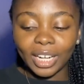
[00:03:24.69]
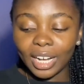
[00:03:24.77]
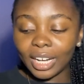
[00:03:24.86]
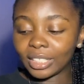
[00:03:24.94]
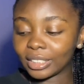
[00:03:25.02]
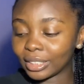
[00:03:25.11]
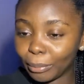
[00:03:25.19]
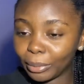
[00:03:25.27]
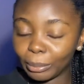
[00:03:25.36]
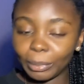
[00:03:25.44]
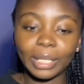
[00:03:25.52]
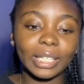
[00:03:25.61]
and
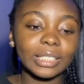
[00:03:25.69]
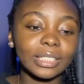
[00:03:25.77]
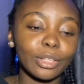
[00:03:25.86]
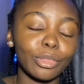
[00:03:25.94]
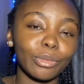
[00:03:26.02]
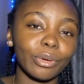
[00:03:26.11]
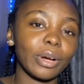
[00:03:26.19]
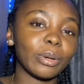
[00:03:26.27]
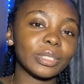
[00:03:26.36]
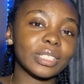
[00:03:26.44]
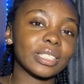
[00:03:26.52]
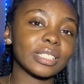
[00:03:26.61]
be made
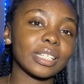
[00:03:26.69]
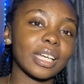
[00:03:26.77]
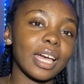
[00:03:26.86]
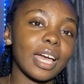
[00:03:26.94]
throughout